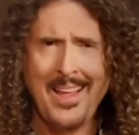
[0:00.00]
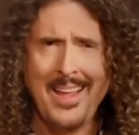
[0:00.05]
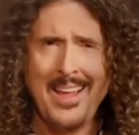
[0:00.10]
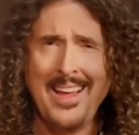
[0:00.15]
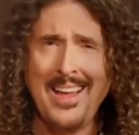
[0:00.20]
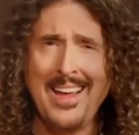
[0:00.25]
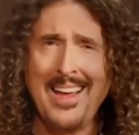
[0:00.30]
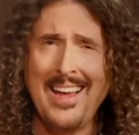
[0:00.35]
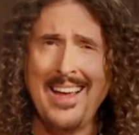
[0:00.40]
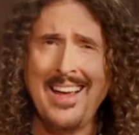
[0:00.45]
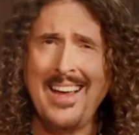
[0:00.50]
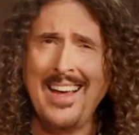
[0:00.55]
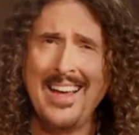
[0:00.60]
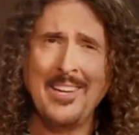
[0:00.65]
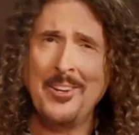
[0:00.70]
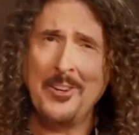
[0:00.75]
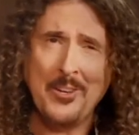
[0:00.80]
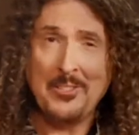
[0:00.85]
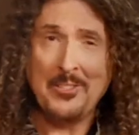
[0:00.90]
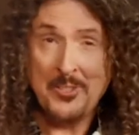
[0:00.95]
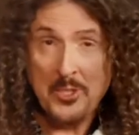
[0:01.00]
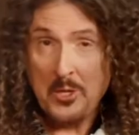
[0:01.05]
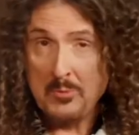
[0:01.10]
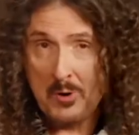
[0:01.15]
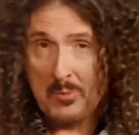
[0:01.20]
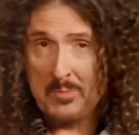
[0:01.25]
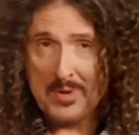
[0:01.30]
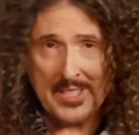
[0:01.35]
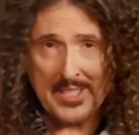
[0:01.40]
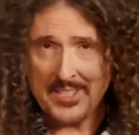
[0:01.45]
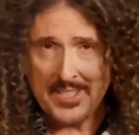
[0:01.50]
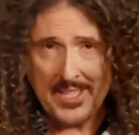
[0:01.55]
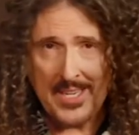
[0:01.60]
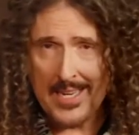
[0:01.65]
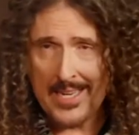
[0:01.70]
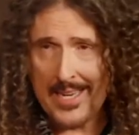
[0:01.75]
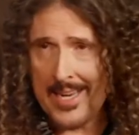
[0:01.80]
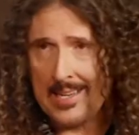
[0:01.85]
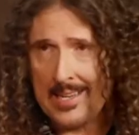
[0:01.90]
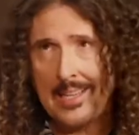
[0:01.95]
I, I know you're super busy.
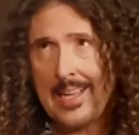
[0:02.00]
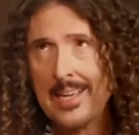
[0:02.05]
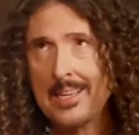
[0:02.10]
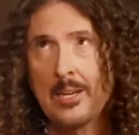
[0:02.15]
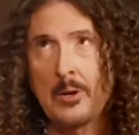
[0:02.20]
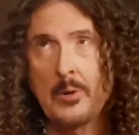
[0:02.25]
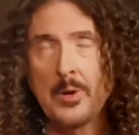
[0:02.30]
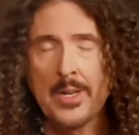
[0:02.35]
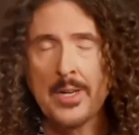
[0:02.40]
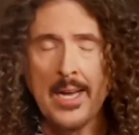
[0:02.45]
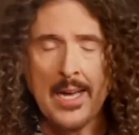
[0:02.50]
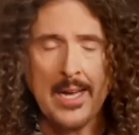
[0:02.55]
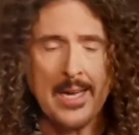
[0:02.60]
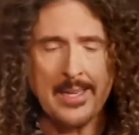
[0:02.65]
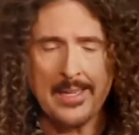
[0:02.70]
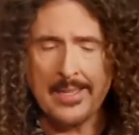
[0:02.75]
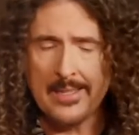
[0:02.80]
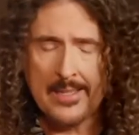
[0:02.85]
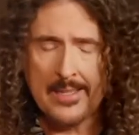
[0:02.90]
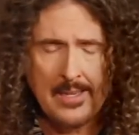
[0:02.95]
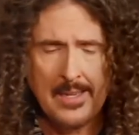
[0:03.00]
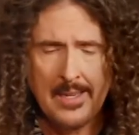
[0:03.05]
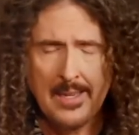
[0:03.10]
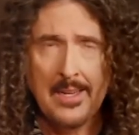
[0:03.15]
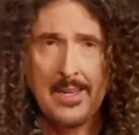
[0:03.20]
You got a lot going on. Uh,